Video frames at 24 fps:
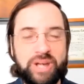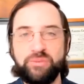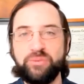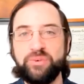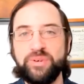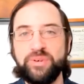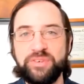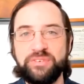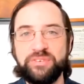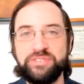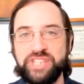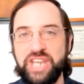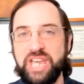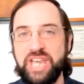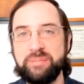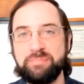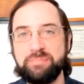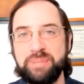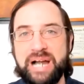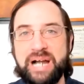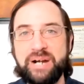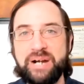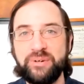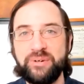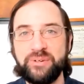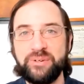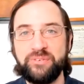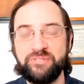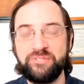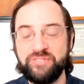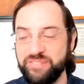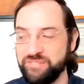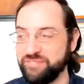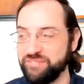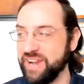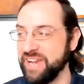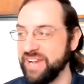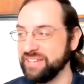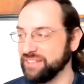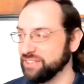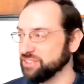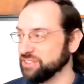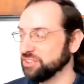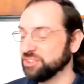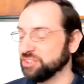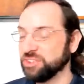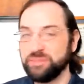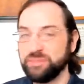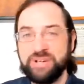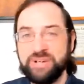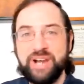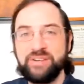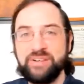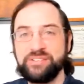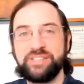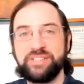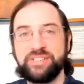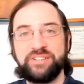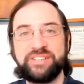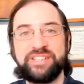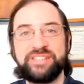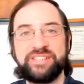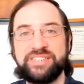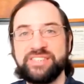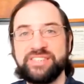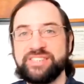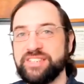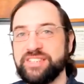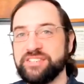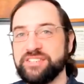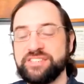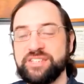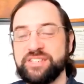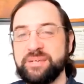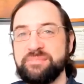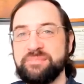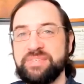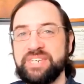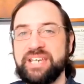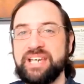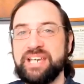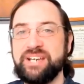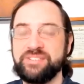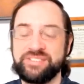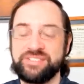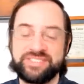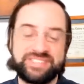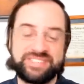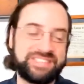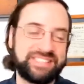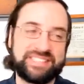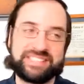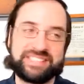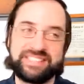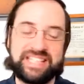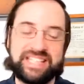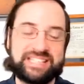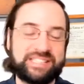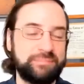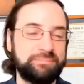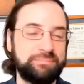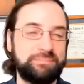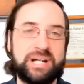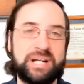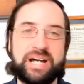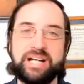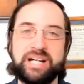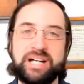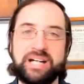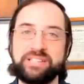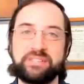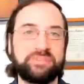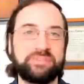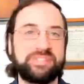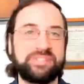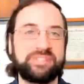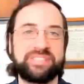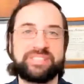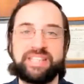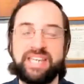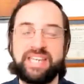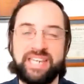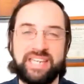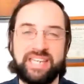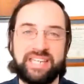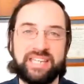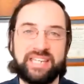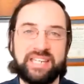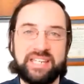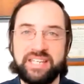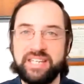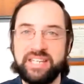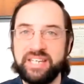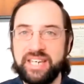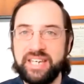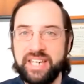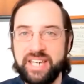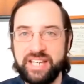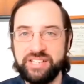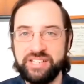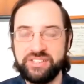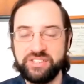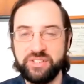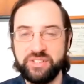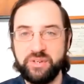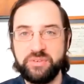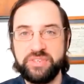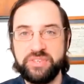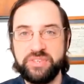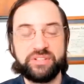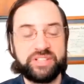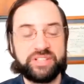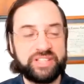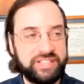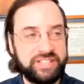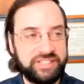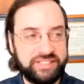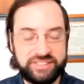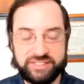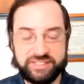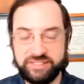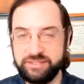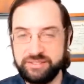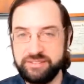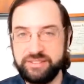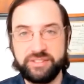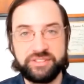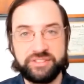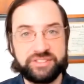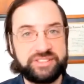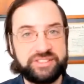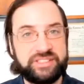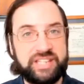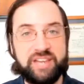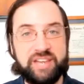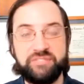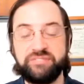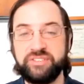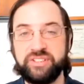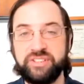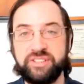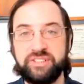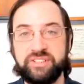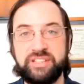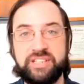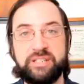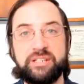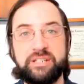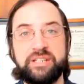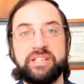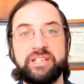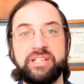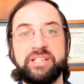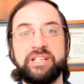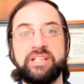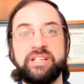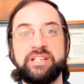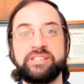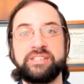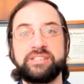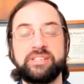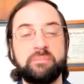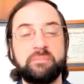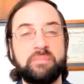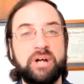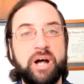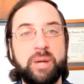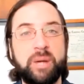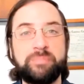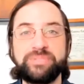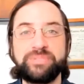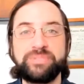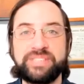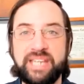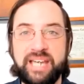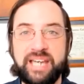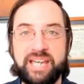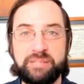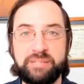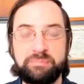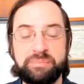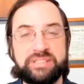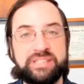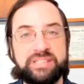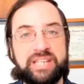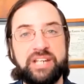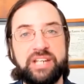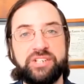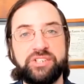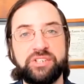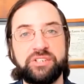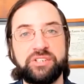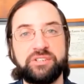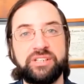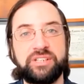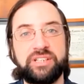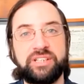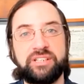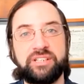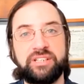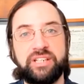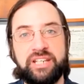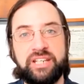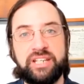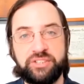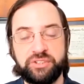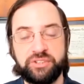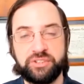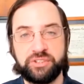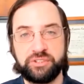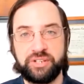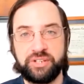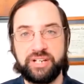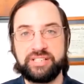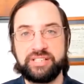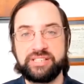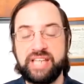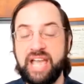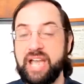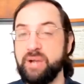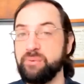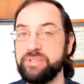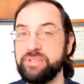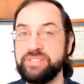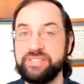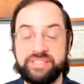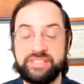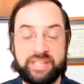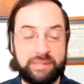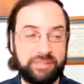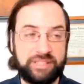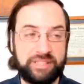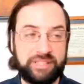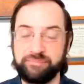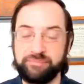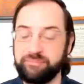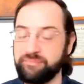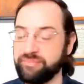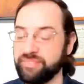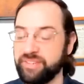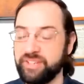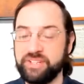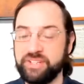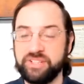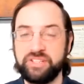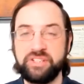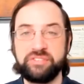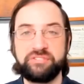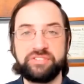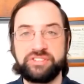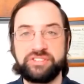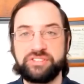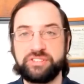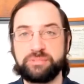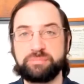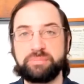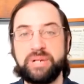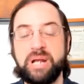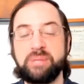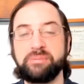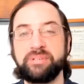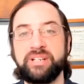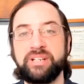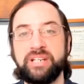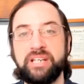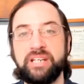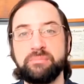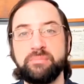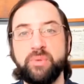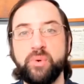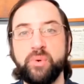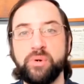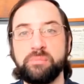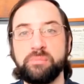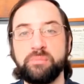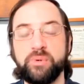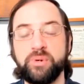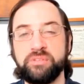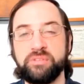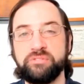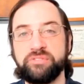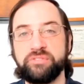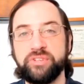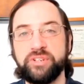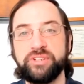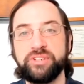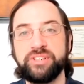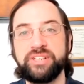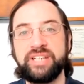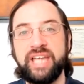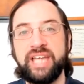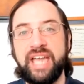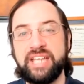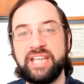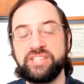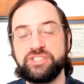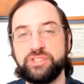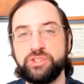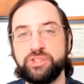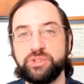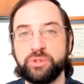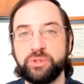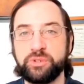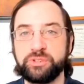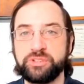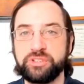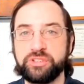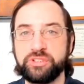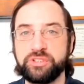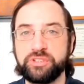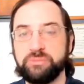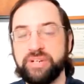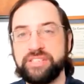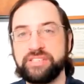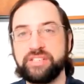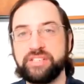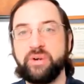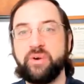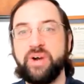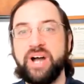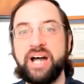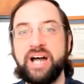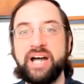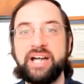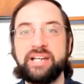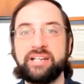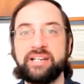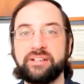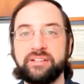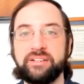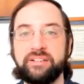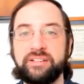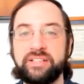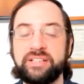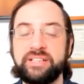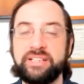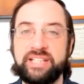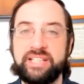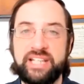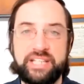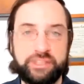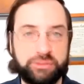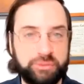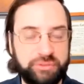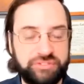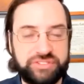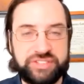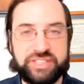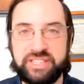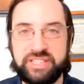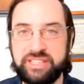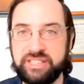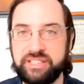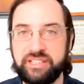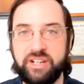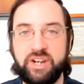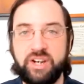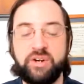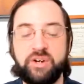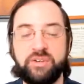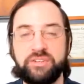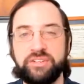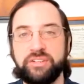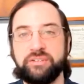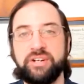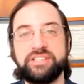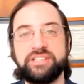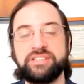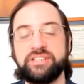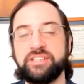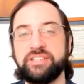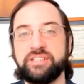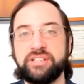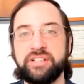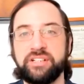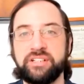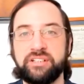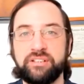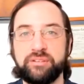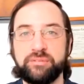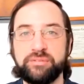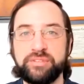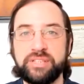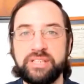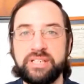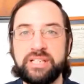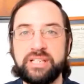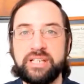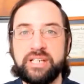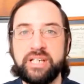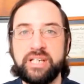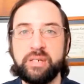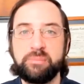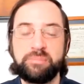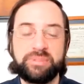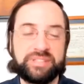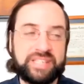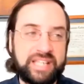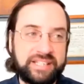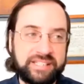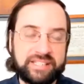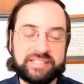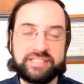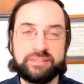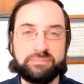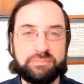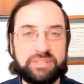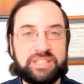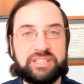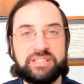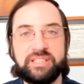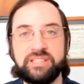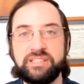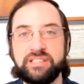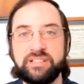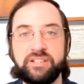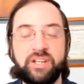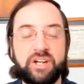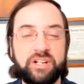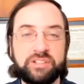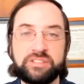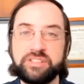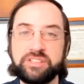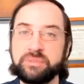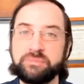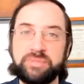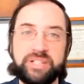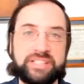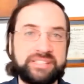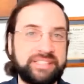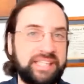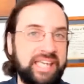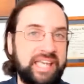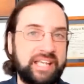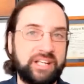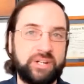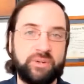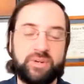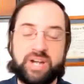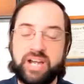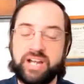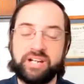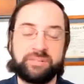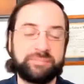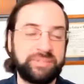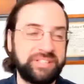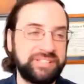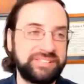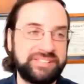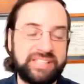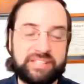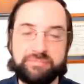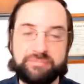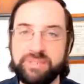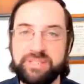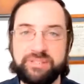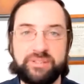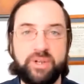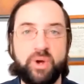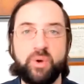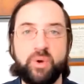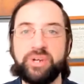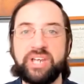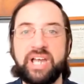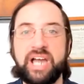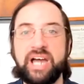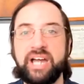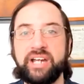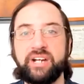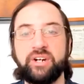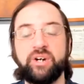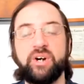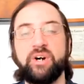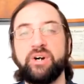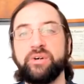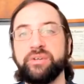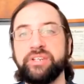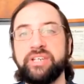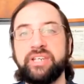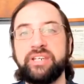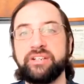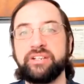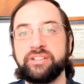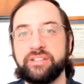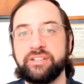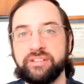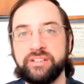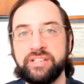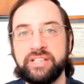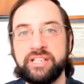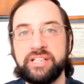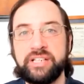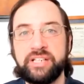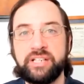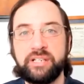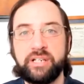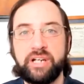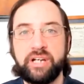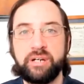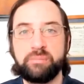when will Jay Powell finally turn around and look at this something else, and that's impossible to say. And so there's definitely some upside potential in interest rates. I mean, the curve is just probably going to get more and more inverted as the short-term rates go higher, as we've seen in all the rest of the curves. But that doesn't mean that the long-term rates can't go higher, because they've been going higher all year,